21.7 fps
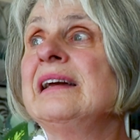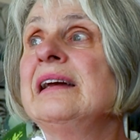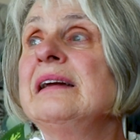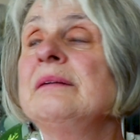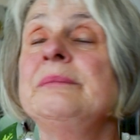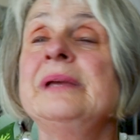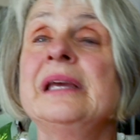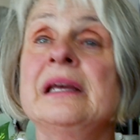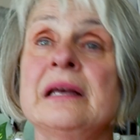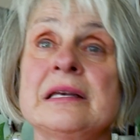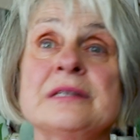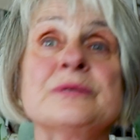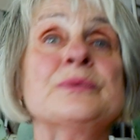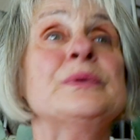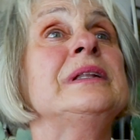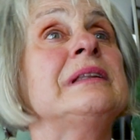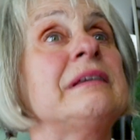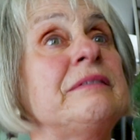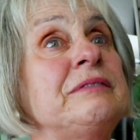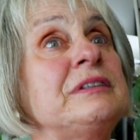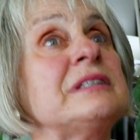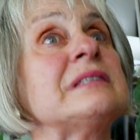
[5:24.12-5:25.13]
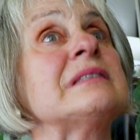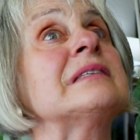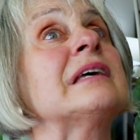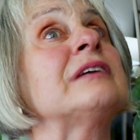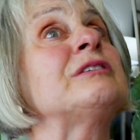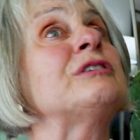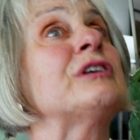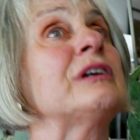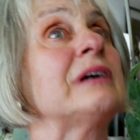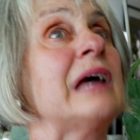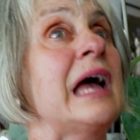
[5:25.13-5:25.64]
because we lived in
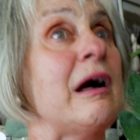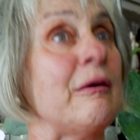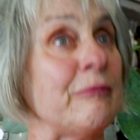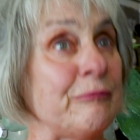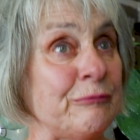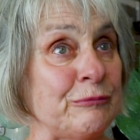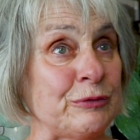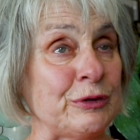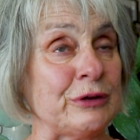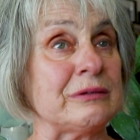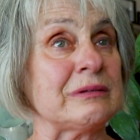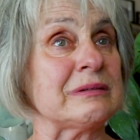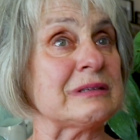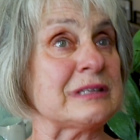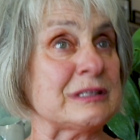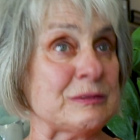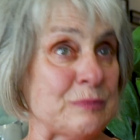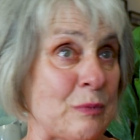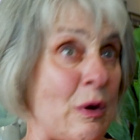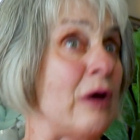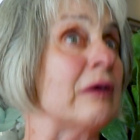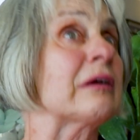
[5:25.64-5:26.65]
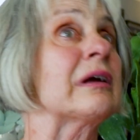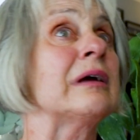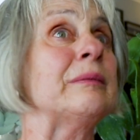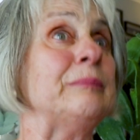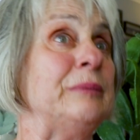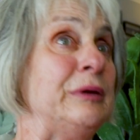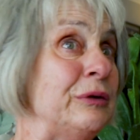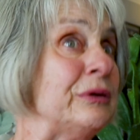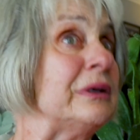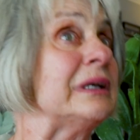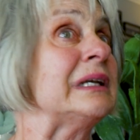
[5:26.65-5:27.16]
such a helpful, small
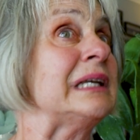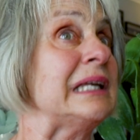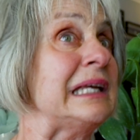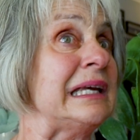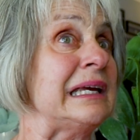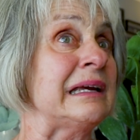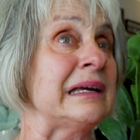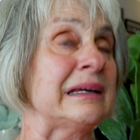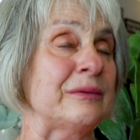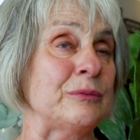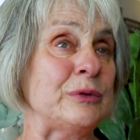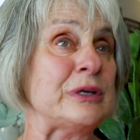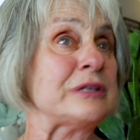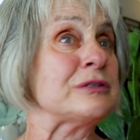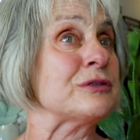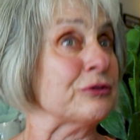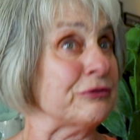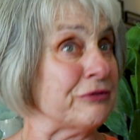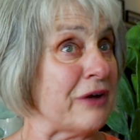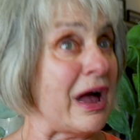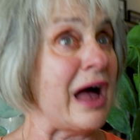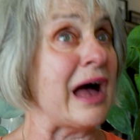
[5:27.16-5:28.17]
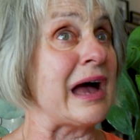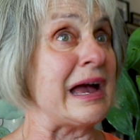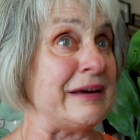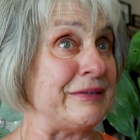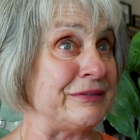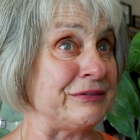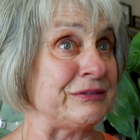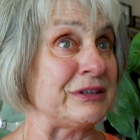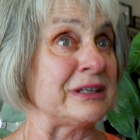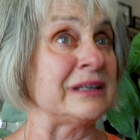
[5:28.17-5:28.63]
community, we survived.